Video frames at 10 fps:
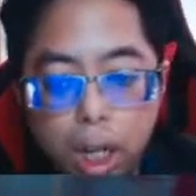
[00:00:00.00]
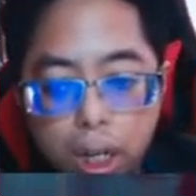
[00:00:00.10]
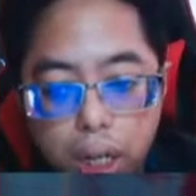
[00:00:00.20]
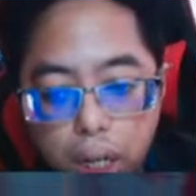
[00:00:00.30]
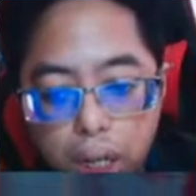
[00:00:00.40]

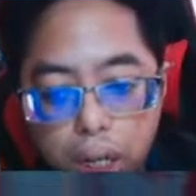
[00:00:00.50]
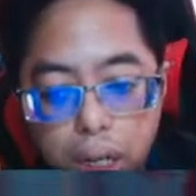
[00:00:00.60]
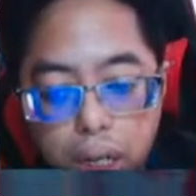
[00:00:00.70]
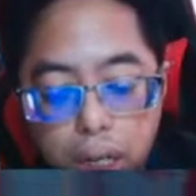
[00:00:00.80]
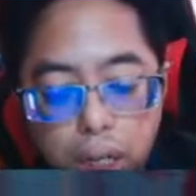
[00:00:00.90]
Okay,
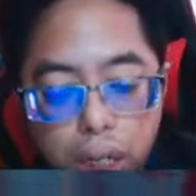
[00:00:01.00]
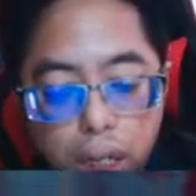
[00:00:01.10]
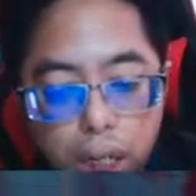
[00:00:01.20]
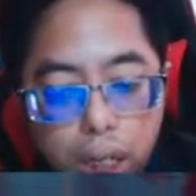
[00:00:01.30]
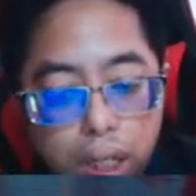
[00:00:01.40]
here
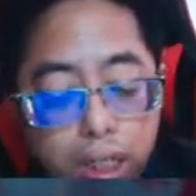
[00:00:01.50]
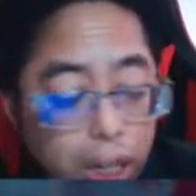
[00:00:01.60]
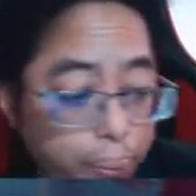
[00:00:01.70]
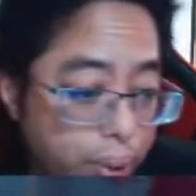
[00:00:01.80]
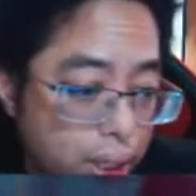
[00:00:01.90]
is an
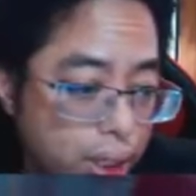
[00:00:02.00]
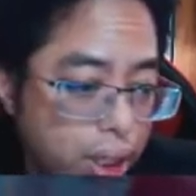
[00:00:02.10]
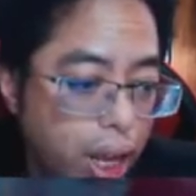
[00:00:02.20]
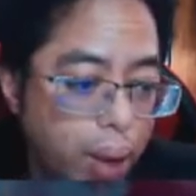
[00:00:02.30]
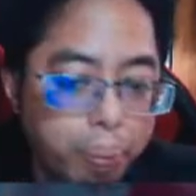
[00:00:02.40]
apple.
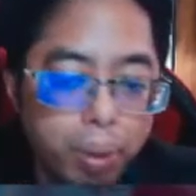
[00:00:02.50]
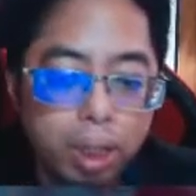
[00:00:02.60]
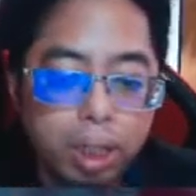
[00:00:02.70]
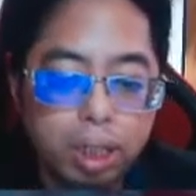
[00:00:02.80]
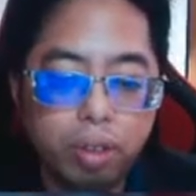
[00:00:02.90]

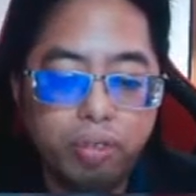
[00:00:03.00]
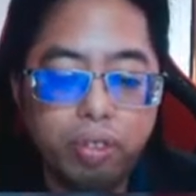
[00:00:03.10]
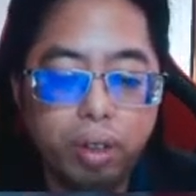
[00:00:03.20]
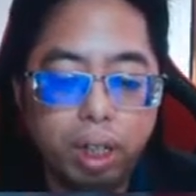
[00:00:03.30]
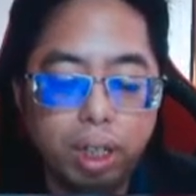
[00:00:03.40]
Apple is a
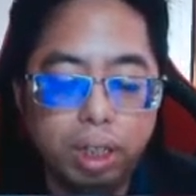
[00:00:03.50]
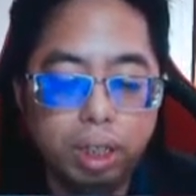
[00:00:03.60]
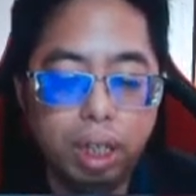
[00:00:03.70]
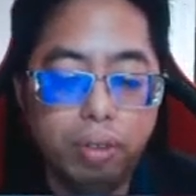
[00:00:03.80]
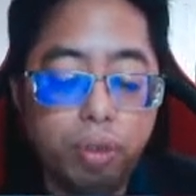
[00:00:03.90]

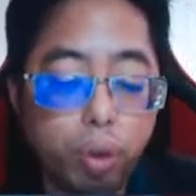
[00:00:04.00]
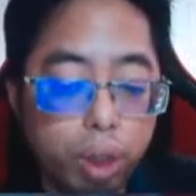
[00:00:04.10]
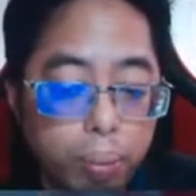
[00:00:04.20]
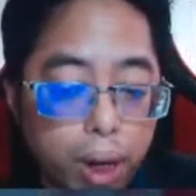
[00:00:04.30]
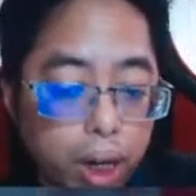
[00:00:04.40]

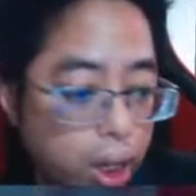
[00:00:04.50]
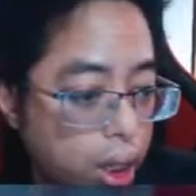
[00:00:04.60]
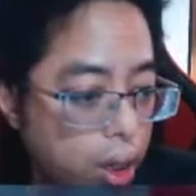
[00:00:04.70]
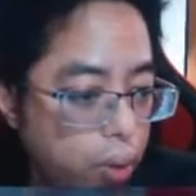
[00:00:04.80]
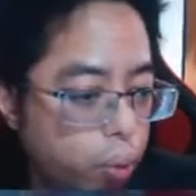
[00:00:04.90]
fruit, but
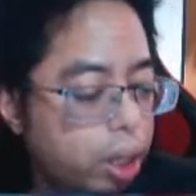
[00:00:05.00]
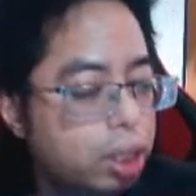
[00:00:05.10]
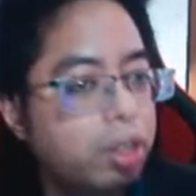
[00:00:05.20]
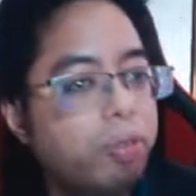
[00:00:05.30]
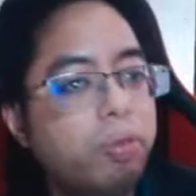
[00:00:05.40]
what
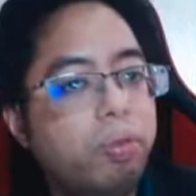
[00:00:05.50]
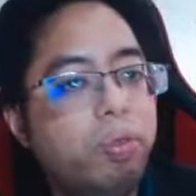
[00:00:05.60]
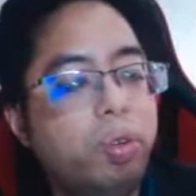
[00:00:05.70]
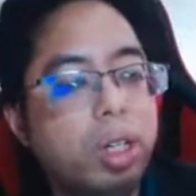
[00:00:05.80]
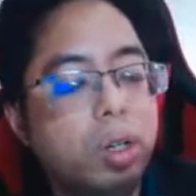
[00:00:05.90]
is the
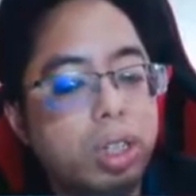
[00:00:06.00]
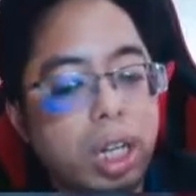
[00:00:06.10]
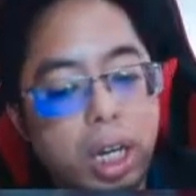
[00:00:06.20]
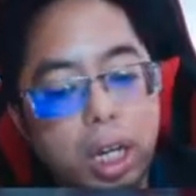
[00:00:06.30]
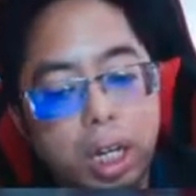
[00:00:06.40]
fruit
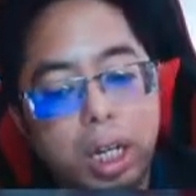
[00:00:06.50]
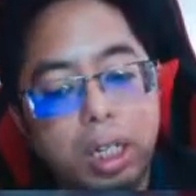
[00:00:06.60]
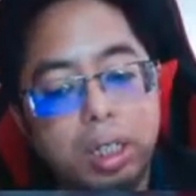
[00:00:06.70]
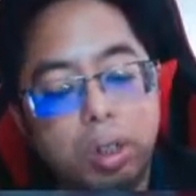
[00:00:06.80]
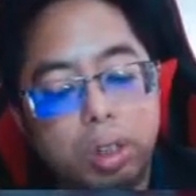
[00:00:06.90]
containing? It
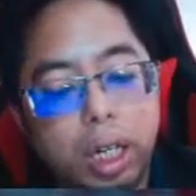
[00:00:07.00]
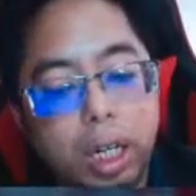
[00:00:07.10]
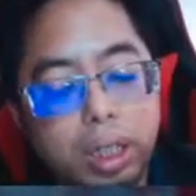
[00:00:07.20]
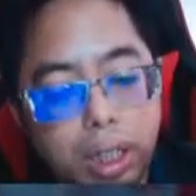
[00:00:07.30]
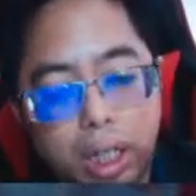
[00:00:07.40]
is
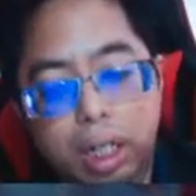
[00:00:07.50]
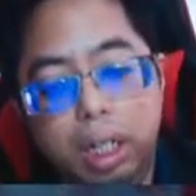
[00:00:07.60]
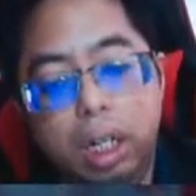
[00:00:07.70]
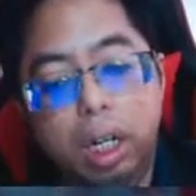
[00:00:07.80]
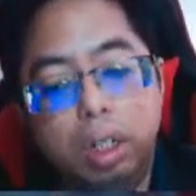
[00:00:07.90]
containing a seed.
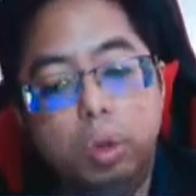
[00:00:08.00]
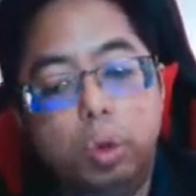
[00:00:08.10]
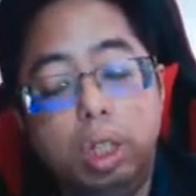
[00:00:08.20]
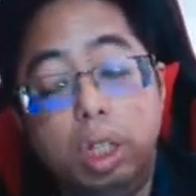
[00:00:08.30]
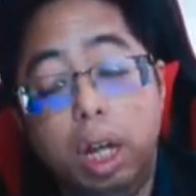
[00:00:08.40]

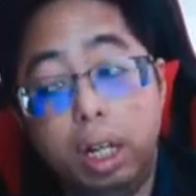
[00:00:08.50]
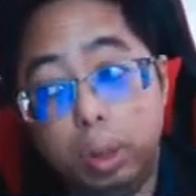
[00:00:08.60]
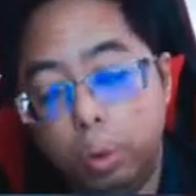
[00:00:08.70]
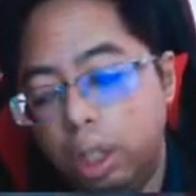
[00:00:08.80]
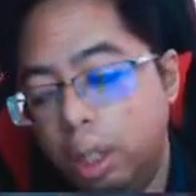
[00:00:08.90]
So the
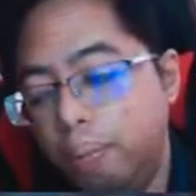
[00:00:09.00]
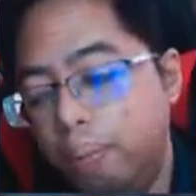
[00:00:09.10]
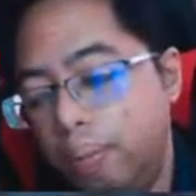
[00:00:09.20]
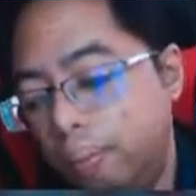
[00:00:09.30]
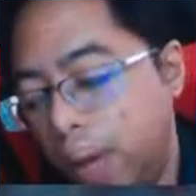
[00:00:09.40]
actual
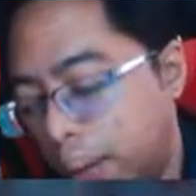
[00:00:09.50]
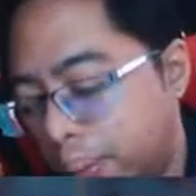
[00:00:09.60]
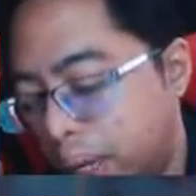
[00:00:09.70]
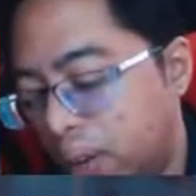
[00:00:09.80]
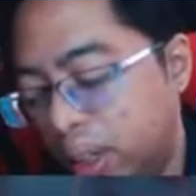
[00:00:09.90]

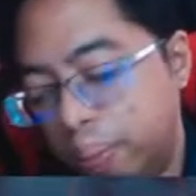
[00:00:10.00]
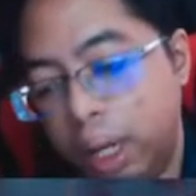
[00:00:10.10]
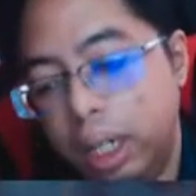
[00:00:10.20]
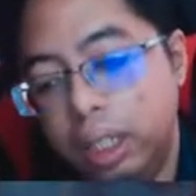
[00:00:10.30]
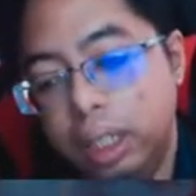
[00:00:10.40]
baby of the
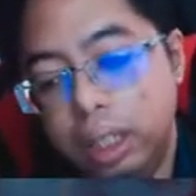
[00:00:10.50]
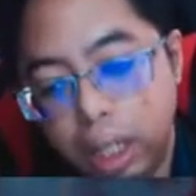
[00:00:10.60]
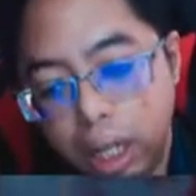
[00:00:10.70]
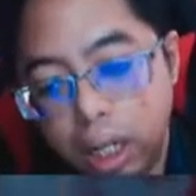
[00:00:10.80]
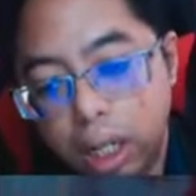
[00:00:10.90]
plant is the
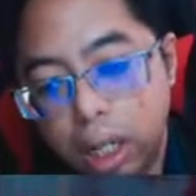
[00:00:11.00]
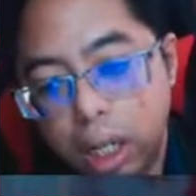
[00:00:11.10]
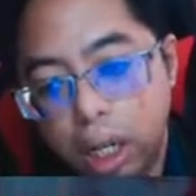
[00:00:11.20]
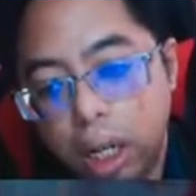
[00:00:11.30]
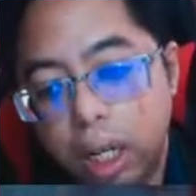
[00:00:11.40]
seed.
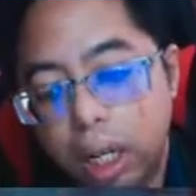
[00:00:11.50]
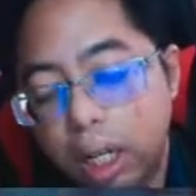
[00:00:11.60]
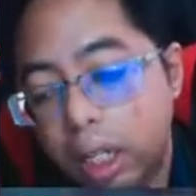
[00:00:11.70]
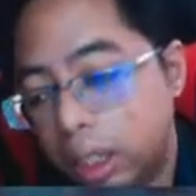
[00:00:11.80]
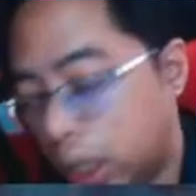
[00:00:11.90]
It
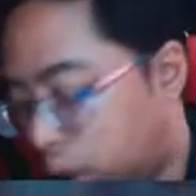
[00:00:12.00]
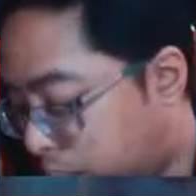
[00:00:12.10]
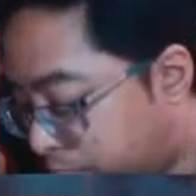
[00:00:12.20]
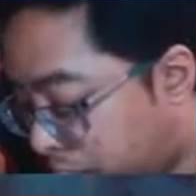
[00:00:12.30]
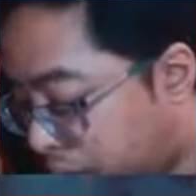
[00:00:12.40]
is
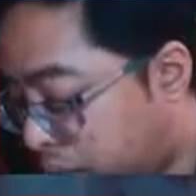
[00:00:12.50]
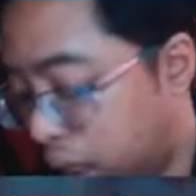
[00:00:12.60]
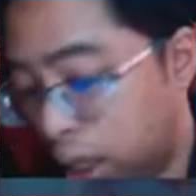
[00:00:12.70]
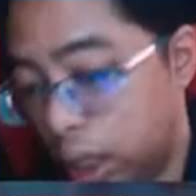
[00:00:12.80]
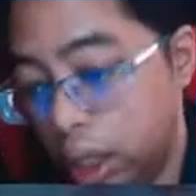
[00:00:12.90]
surrounded by
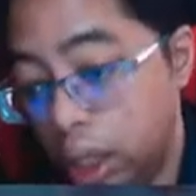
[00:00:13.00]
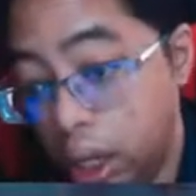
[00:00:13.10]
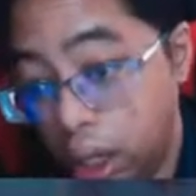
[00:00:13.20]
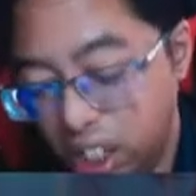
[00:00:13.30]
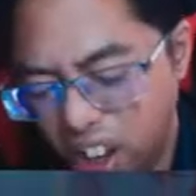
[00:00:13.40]
a
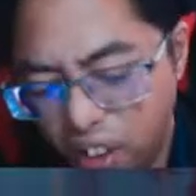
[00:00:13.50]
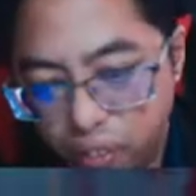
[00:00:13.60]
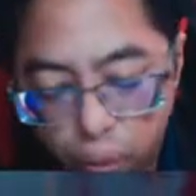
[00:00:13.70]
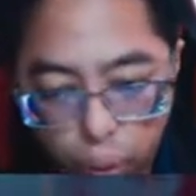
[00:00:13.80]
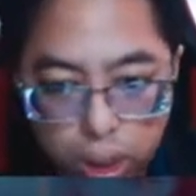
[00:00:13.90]

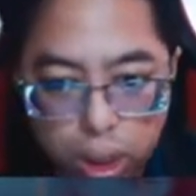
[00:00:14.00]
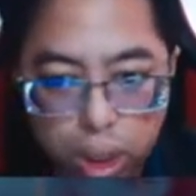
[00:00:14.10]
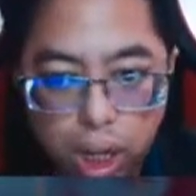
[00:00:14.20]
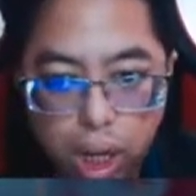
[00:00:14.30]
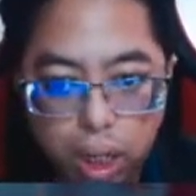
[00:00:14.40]
fruit.
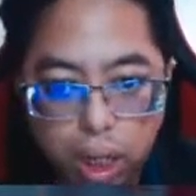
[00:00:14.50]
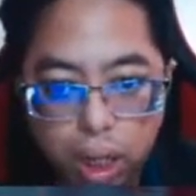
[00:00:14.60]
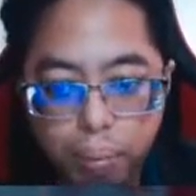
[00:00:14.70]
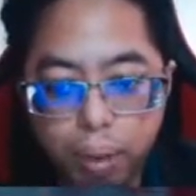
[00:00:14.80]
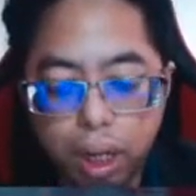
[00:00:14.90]

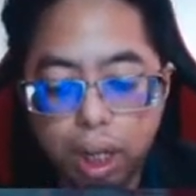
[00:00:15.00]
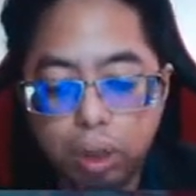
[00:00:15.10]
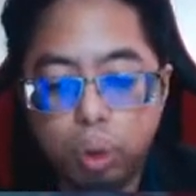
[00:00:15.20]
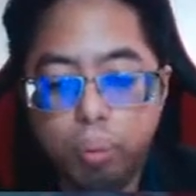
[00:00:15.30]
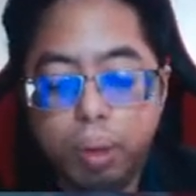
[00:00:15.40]
Okay,
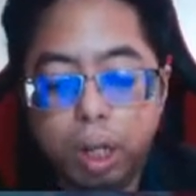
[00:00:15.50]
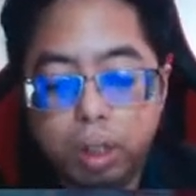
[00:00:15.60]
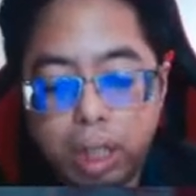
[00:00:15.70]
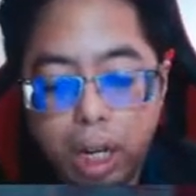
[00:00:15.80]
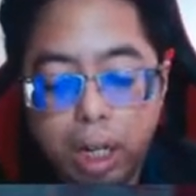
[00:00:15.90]
so because
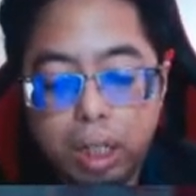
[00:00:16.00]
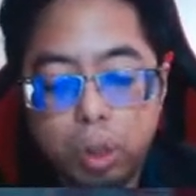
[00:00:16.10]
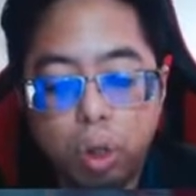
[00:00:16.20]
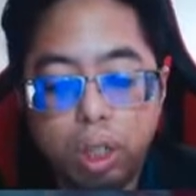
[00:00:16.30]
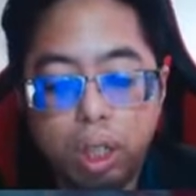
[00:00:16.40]
of that, it's
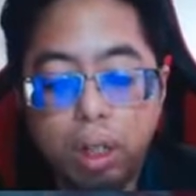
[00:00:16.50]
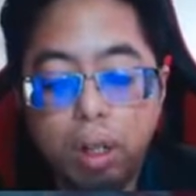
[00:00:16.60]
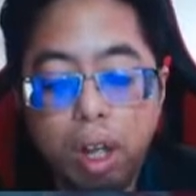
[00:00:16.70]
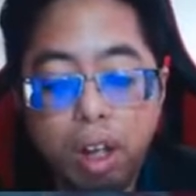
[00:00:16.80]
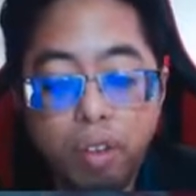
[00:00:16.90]
called the
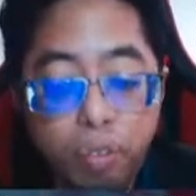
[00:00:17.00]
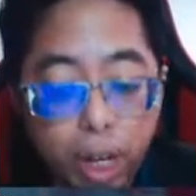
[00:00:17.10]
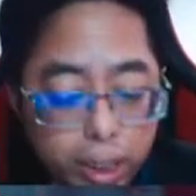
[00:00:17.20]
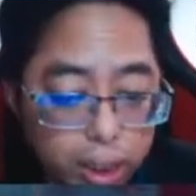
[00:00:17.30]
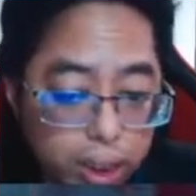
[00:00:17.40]

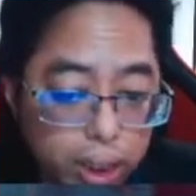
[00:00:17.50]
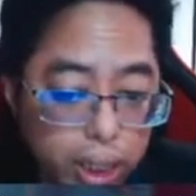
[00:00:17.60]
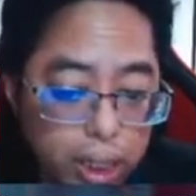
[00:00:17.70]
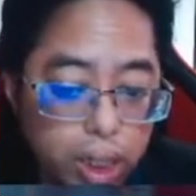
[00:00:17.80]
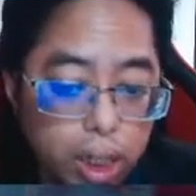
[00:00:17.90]
vessel
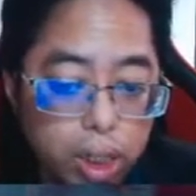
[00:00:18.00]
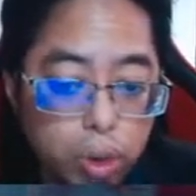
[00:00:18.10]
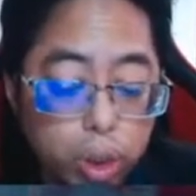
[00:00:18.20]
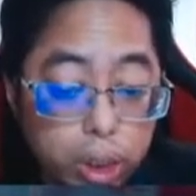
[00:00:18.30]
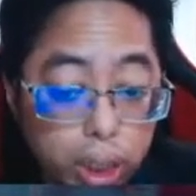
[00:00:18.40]
seed.
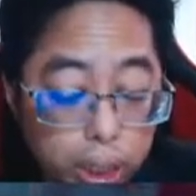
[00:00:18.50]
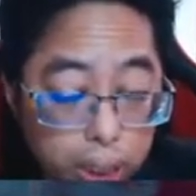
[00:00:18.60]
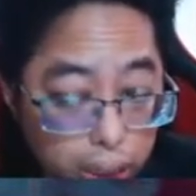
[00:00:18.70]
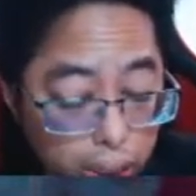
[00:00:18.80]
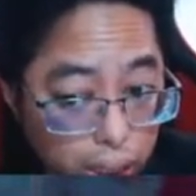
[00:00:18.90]
So the seed is
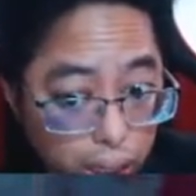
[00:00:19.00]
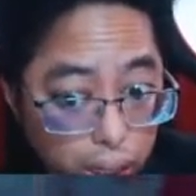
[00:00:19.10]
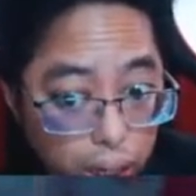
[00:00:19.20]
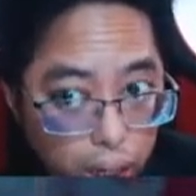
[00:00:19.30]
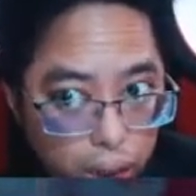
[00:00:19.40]
actually
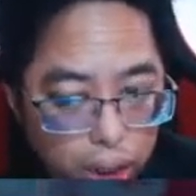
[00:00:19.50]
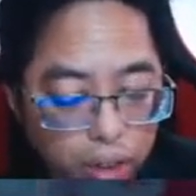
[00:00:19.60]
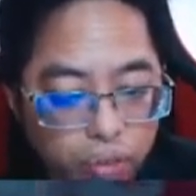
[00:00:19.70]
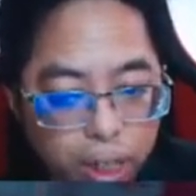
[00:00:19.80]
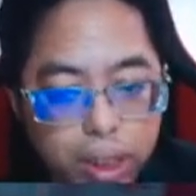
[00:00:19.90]
in
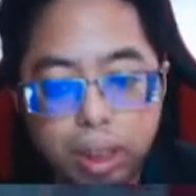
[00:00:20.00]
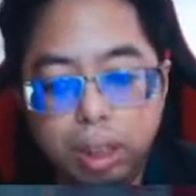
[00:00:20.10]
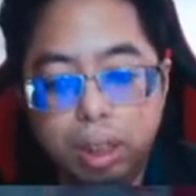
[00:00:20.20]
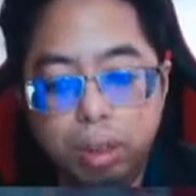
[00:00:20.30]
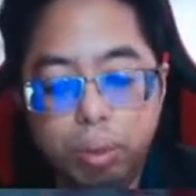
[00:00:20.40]
a
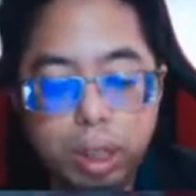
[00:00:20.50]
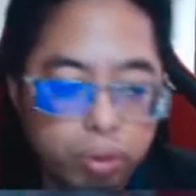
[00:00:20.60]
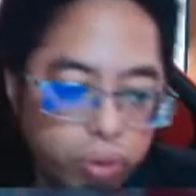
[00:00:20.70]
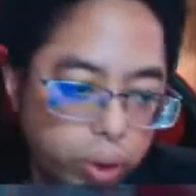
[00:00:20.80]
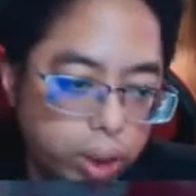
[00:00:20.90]
vessel, which is a
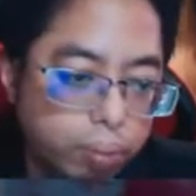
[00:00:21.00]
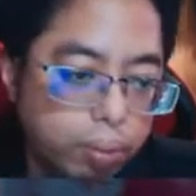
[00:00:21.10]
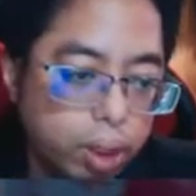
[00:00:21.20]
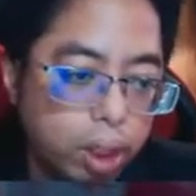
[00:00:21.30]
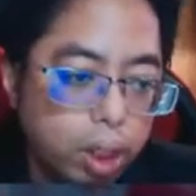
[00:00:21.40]
fruit.
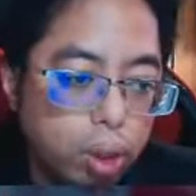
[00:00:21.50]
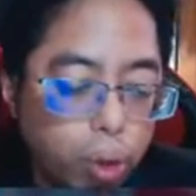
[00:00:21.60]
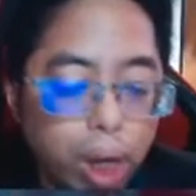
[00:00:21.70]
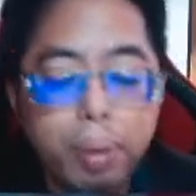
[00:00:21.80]
Why?